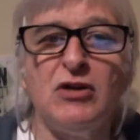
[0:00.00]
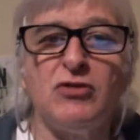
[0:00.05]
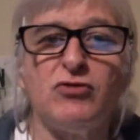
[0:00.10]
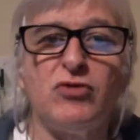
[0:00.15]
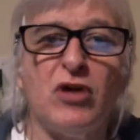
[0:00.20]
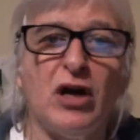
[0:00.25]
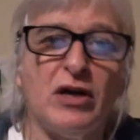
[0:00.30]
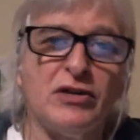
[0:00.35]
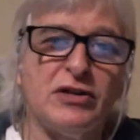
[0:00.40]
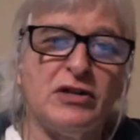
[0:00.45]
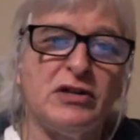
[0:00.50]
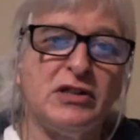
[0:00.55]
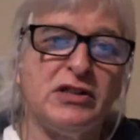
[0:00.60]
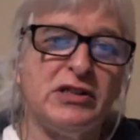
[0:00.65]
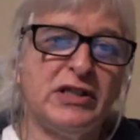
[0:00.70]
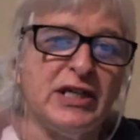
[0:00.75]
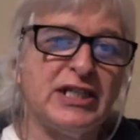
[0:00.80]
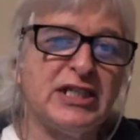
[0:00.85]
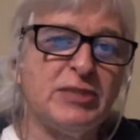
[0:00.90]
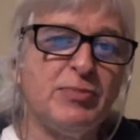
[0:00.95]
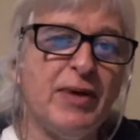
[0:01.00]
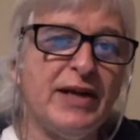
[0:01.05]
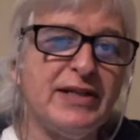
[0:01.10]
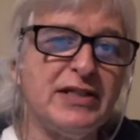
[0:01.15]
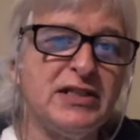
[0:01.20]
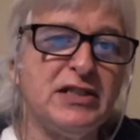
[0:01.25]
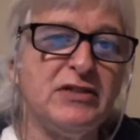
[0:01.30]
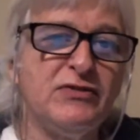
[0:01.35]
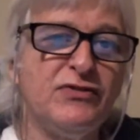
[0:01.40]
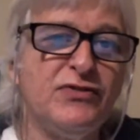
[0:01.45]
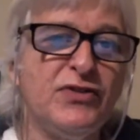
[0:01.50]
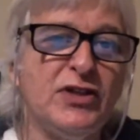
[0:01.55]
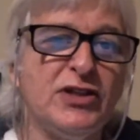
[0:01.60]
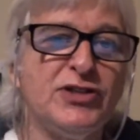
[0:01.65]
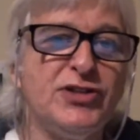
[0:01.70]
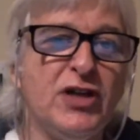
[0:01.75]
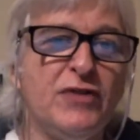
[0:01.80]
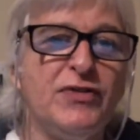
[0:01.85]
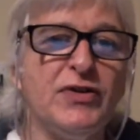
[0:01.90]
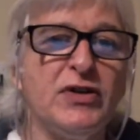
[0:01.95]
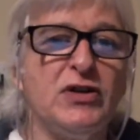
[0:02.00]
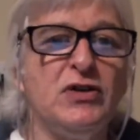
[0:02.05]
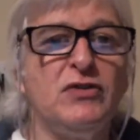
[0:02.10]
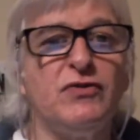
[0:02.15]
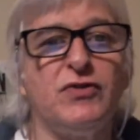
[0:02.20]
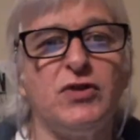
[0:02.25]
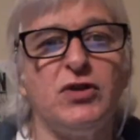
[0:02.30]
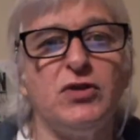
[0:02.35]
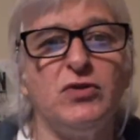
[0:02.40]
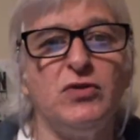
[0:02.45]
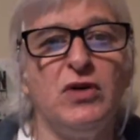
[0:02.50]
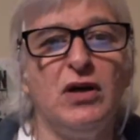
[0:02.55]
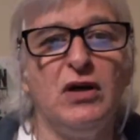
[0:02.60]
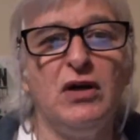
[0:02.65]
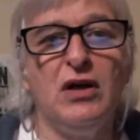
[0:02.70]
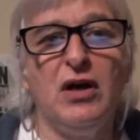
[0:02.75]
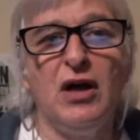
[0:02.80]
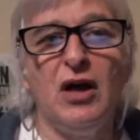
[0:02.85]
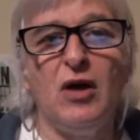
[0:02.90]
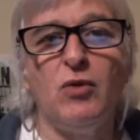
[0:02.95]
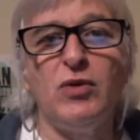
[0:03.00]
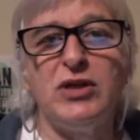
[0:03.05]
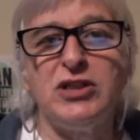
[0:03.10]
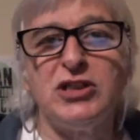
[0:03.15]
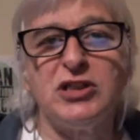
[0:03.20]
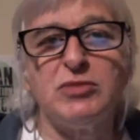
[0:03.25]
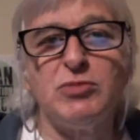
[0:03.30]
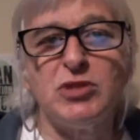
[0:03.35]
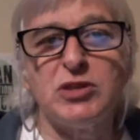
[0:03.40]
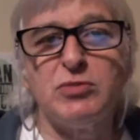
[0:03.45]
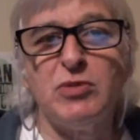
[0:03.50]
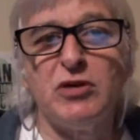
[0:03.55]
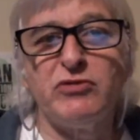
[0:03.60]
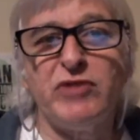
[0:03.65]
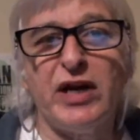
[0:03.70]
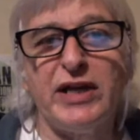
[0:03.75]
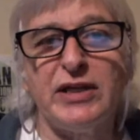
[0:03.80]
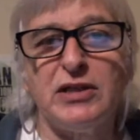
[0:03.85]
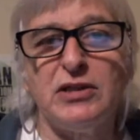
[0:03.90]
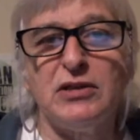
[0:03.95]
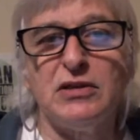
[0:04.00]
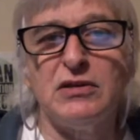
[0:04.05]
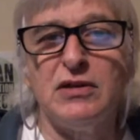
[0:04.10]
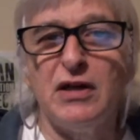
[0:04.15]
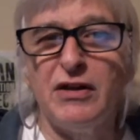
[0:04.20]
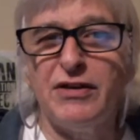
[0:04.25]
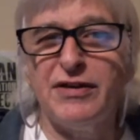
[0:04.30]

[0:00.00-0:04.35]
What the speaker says: rather than the expansive philosophical view, which is much more radical?